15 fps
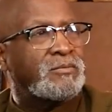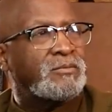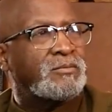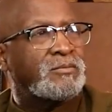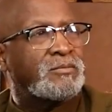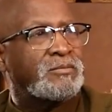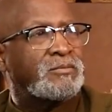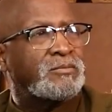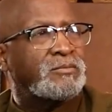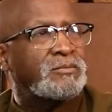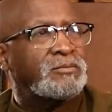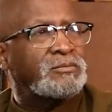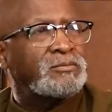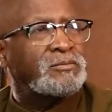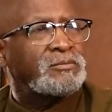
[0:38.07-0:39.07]

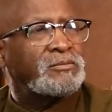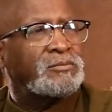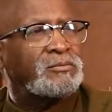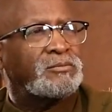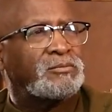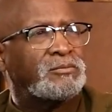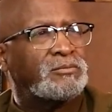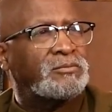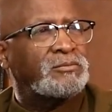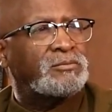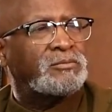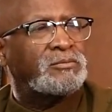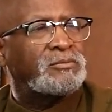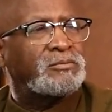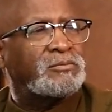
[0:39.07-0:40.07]

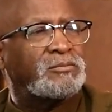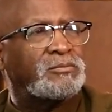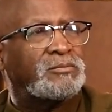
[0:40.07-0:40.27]
[no speech]